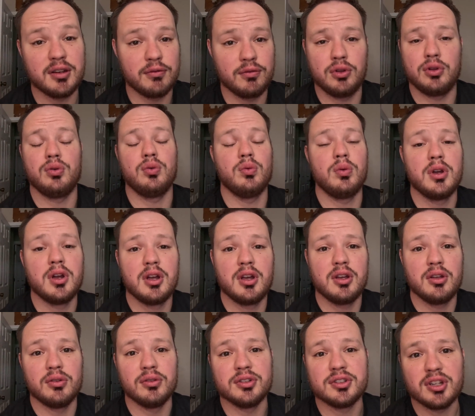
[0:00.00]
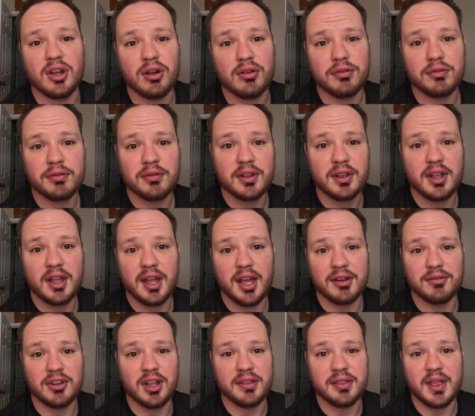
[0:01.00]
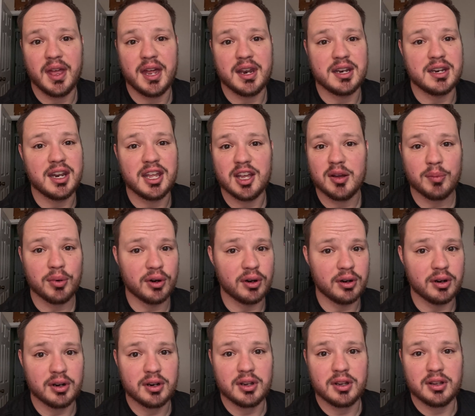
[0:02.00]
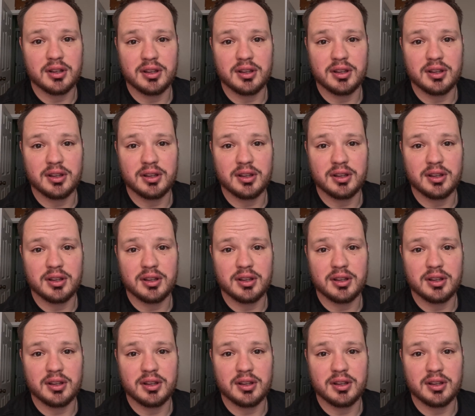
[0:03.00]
if you yourself have done that, a neighbor,